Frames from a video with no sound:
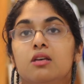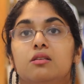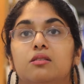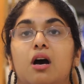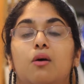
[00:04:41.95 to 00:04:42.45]

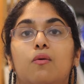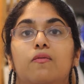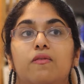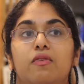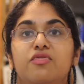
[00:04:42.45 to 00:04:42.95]

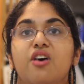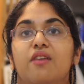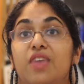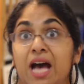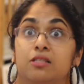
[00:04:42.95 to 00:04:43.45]
So
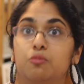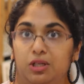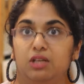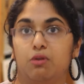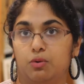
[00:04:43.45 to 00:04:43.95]
that's
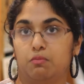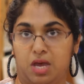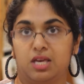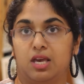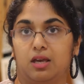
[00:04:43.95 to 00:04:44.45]
really what we're
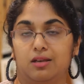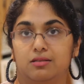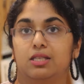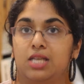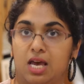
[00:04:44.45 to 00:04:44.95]
making,
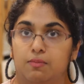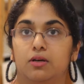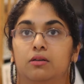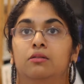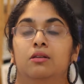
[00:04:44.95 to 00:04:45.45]
is the
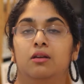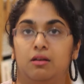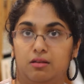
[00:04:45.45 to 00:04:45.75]
table,